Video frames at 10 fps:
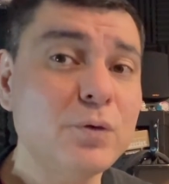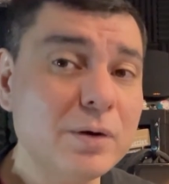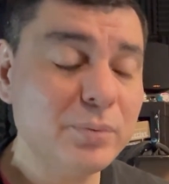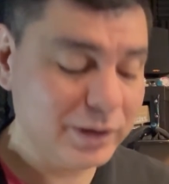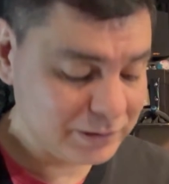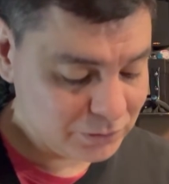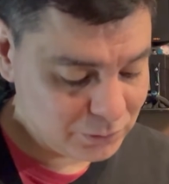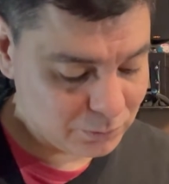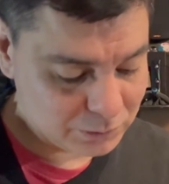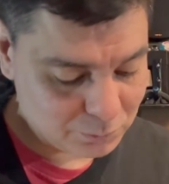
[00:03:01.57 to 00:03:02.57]

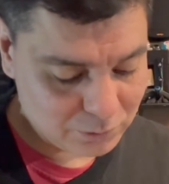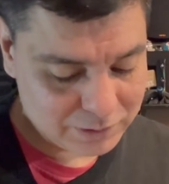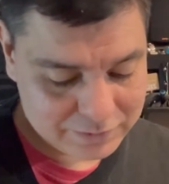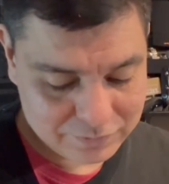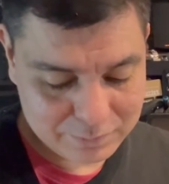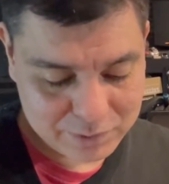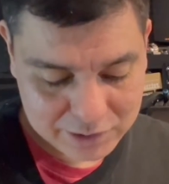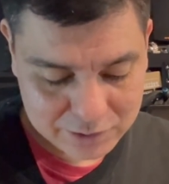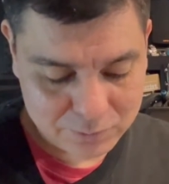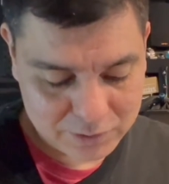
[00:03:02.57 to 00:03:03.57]
4.2 was one of the
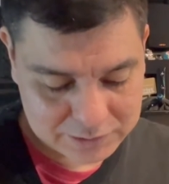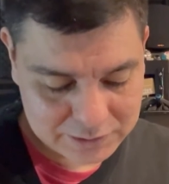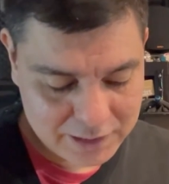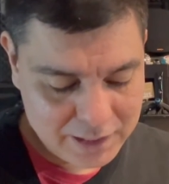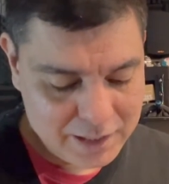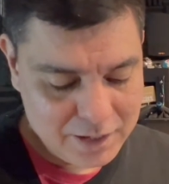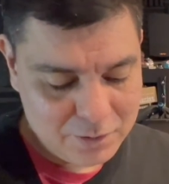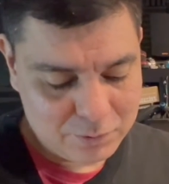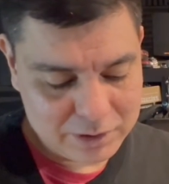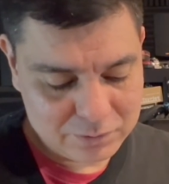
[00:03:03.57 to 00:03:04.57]
bigger ones
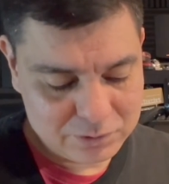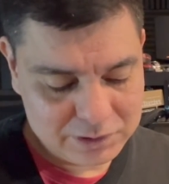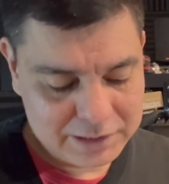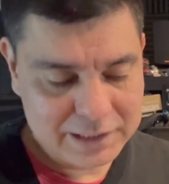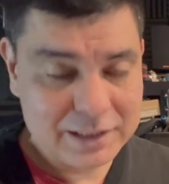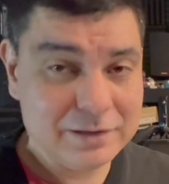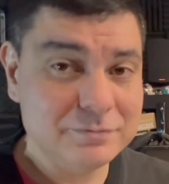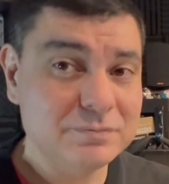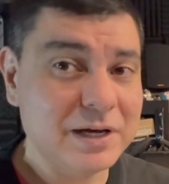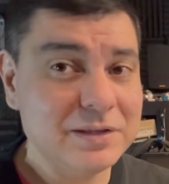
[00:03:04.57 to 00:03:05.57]
where it really,
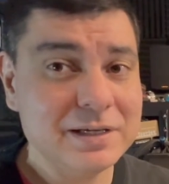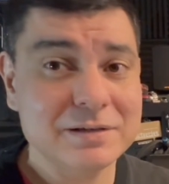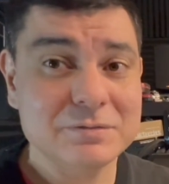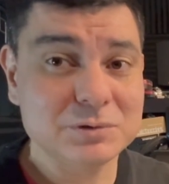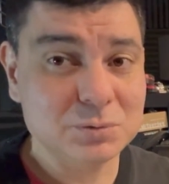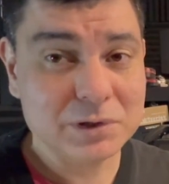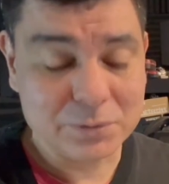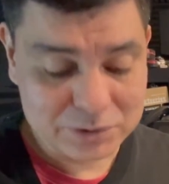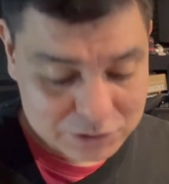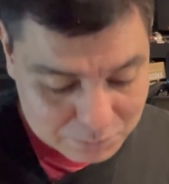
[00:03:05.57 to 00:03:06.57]
I think, was
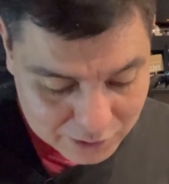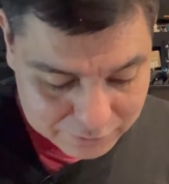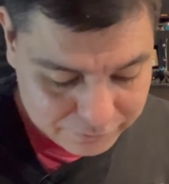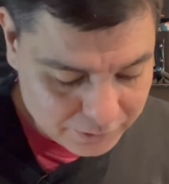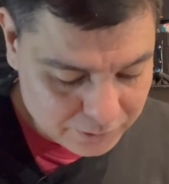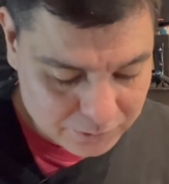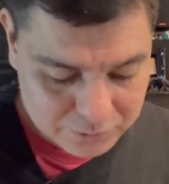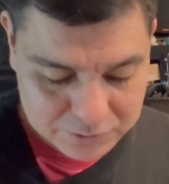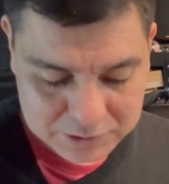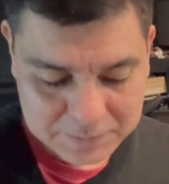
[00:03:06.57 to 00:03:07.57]
working with
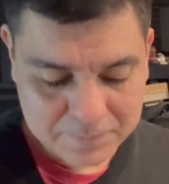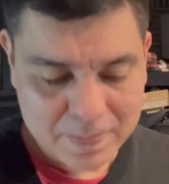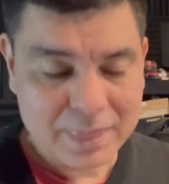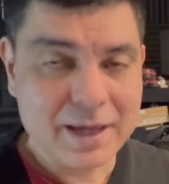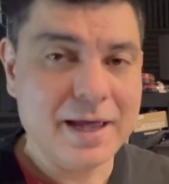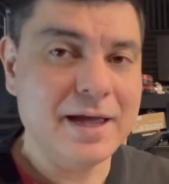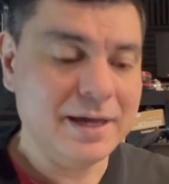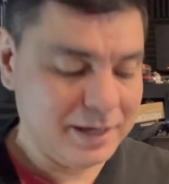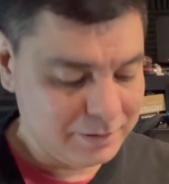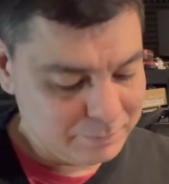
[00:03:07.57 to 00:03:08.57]
smartphones,
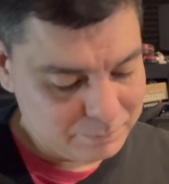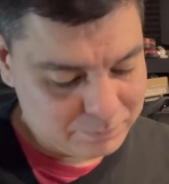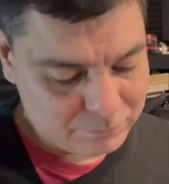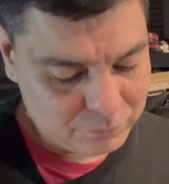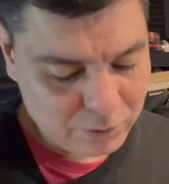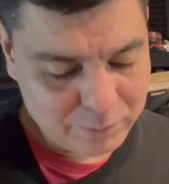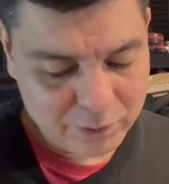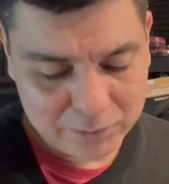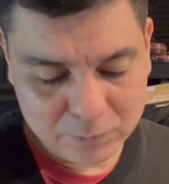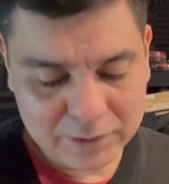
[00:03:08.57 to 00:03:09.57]
and
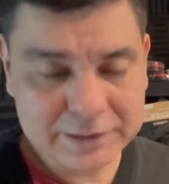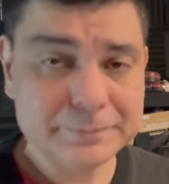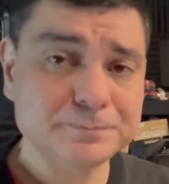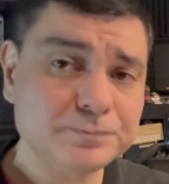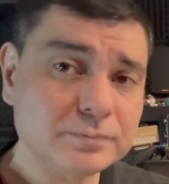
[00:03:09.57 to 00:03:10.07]
4.1